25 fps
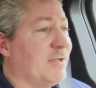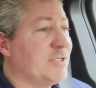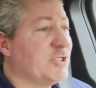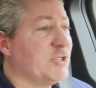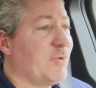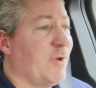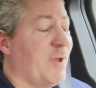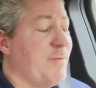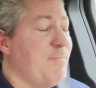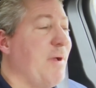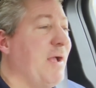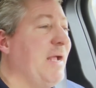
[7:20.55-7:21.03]

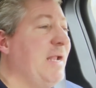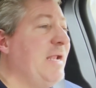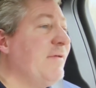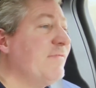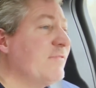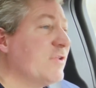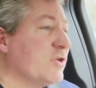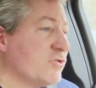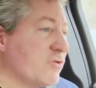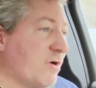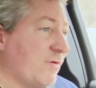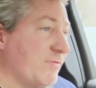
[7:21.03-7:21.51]
So I might
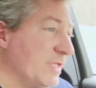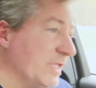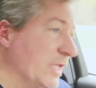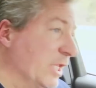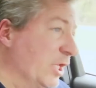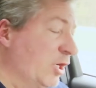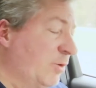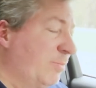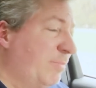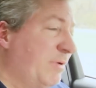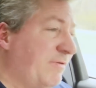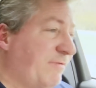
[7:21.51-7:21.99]
have to drive a
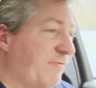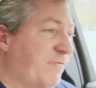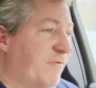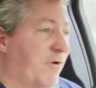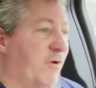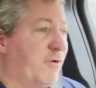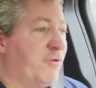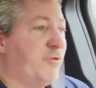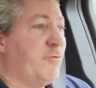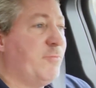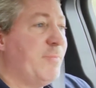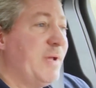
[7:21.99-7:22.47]
little bit
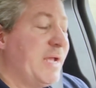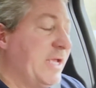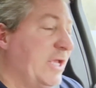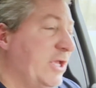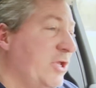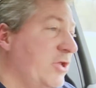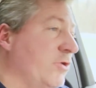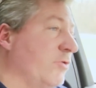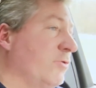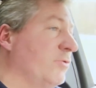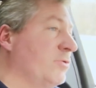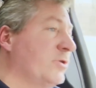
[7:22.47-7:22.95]
further,
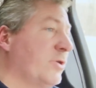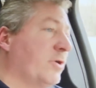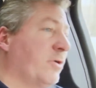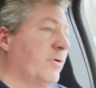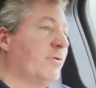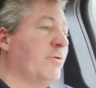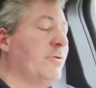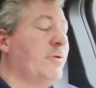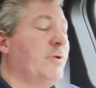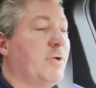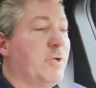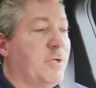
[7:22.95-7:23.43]
make a
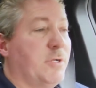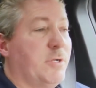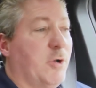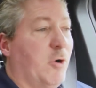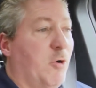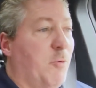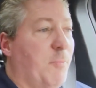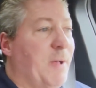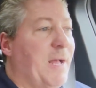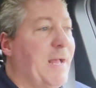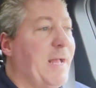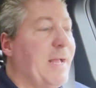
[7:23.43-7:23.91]
U-turn,
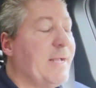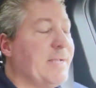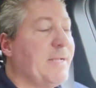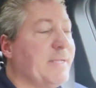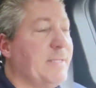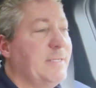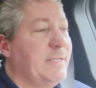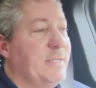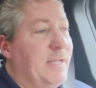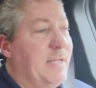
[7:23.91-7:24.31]
go back.